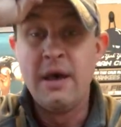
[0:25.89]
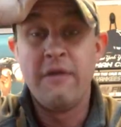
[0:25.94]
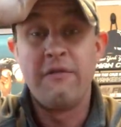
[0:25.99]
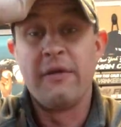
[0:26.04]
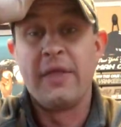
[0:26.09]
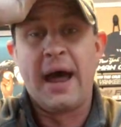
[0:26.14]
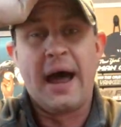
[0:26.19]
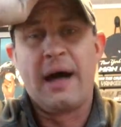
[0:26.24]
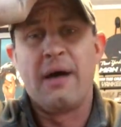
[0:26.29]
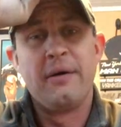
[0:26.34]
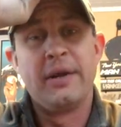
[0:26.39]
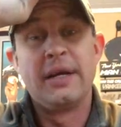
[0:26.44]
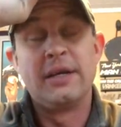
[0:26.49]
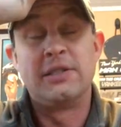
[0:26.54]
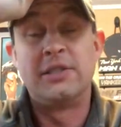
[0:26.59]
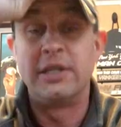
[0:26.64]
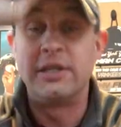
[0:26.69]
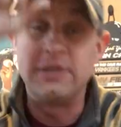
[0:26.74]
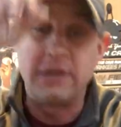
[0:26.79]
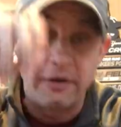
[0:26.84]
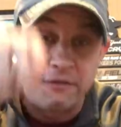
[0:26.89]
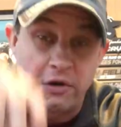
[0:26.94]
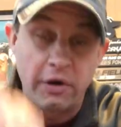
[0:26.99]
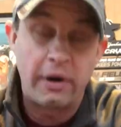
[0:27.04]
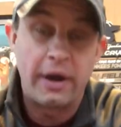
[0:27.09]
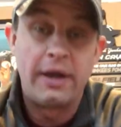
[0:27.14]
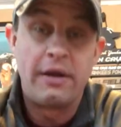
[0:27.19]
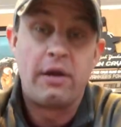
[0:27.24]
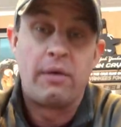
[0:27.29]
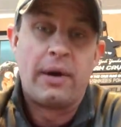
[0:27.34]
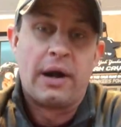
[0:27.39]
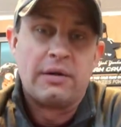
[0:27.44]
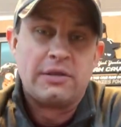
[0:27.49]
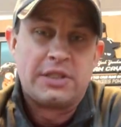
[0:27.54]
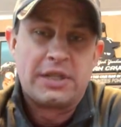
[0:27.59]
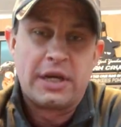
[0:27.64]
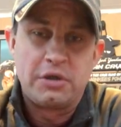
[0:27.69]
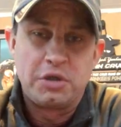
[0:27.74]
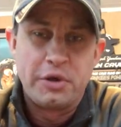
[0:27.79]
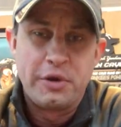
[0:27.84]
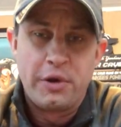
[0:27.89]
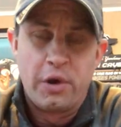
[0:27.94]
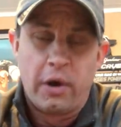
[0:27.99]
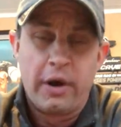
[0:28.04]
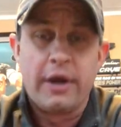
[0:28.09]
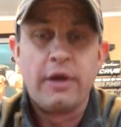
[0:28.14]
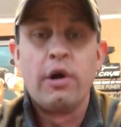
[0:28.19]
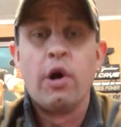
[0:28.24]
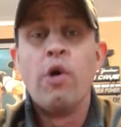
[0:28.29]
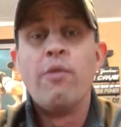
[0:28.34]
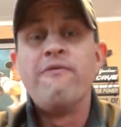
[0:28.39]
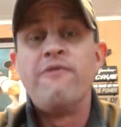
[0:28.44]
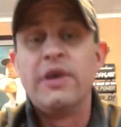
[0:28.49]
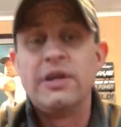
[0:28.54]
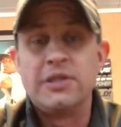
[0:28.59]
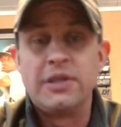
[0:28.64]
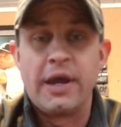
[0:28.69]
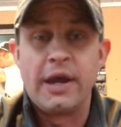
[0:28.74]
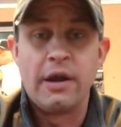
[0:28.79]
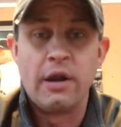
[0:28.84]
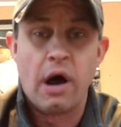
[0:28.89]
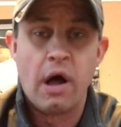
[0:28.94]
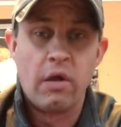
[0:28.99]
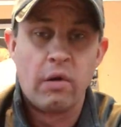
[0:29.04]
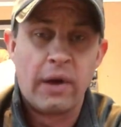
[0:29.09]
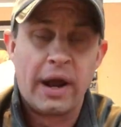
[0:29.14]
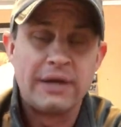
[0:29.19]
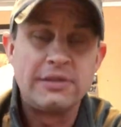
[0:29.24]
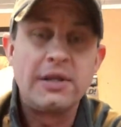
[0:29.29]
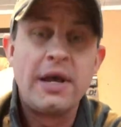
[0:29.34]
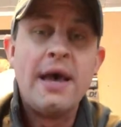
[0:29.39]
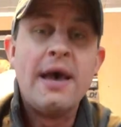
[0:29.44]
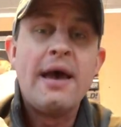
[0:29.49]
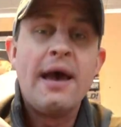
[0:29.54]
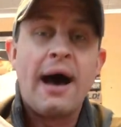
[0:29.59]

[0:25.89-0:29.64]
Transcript: for the holiday season if you're in and around central New York and you're home visiting and all the rest.